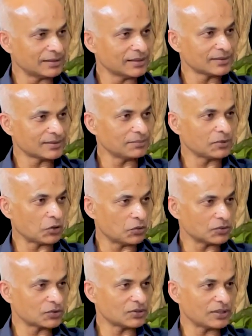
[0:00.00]
journalism
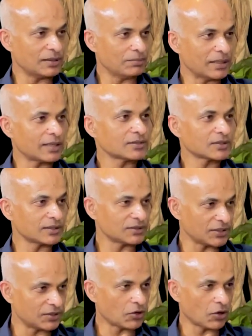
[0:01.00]
course in Madras
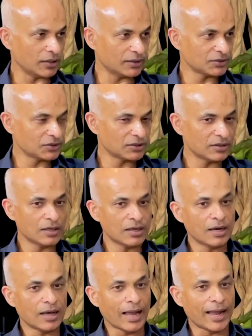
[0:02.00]
Christian College,
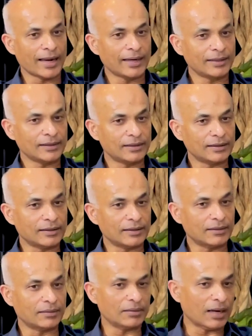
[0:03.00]
and
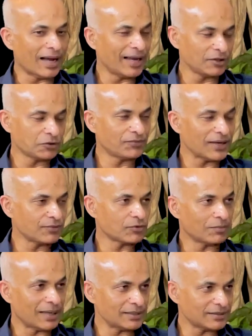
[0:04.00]
I had to fend
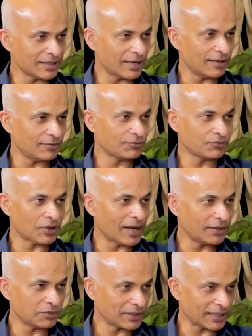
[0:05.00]
for myself, so
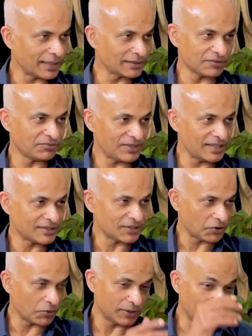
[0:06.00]
I had to collect the fees
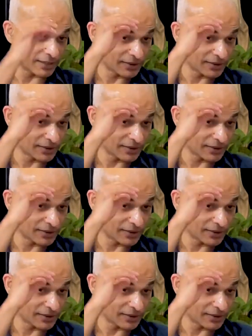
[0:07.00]
and all